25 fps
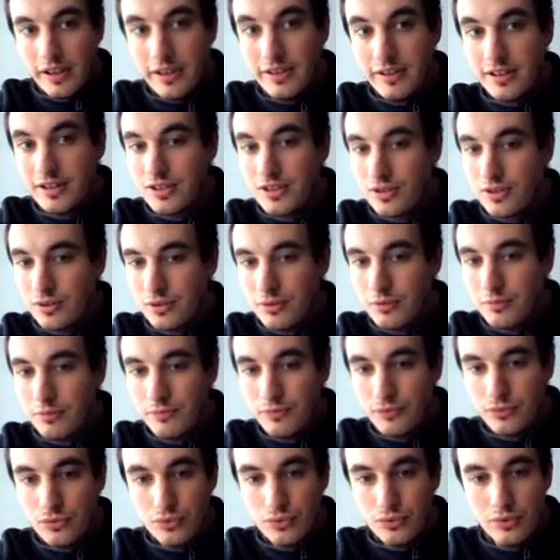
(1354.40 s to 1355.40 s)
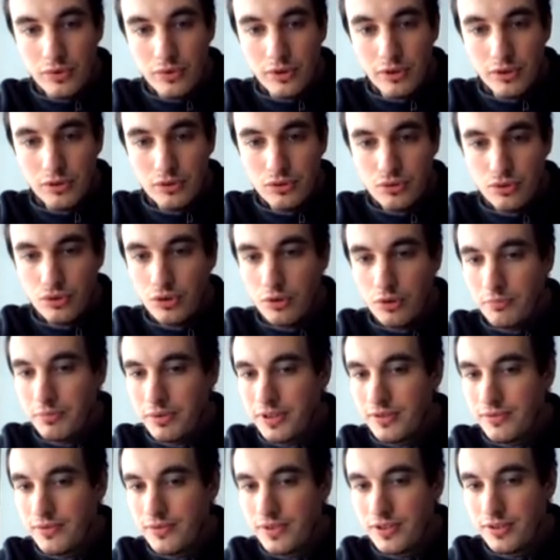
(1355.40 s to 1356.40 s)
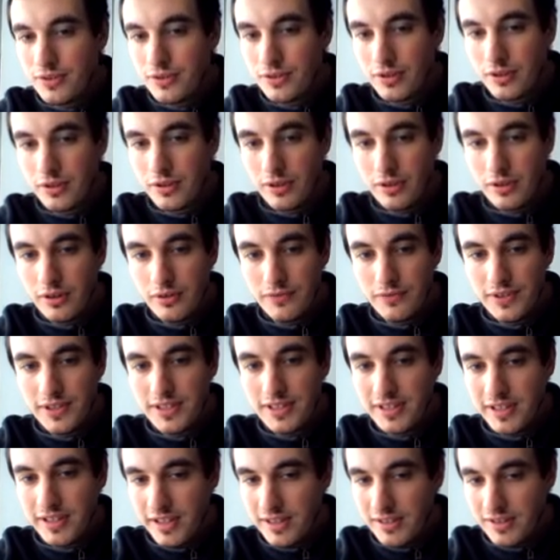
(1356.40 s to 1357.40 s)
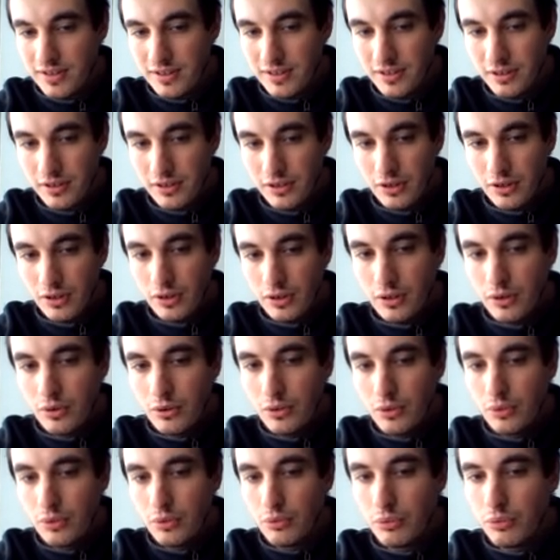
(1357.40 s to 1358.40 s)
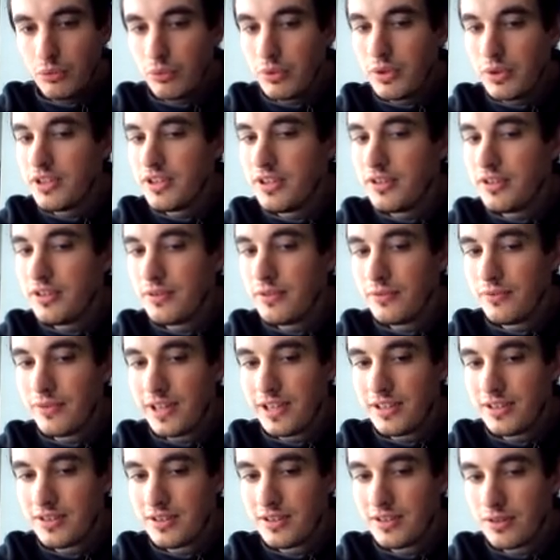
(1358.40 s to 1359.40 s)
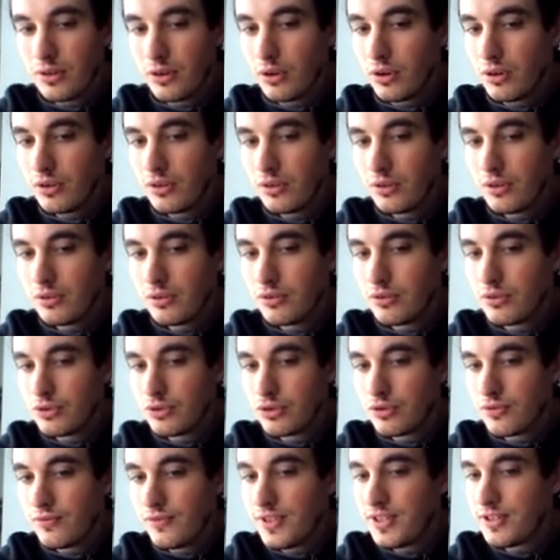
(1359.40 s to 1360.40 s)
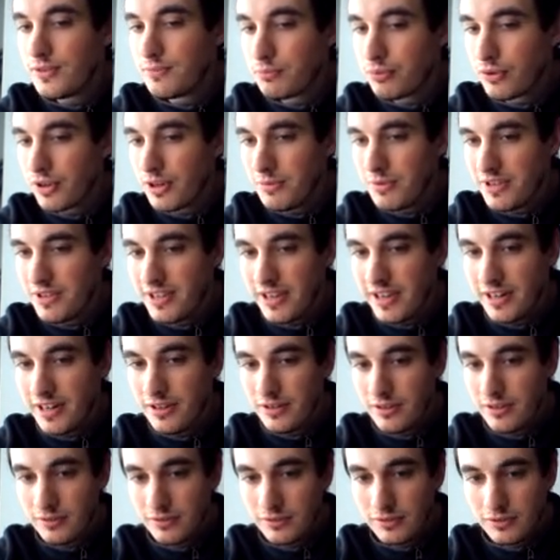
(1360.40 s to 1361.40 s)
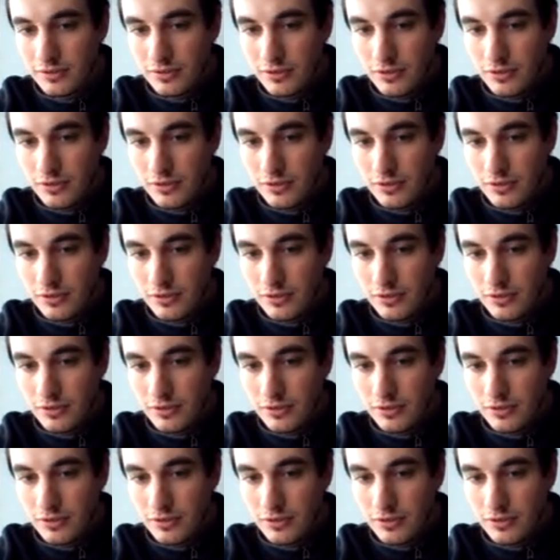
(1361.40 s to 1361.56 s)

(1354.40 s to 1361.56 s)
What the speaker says: And also to complete this set, we need that this prime ideal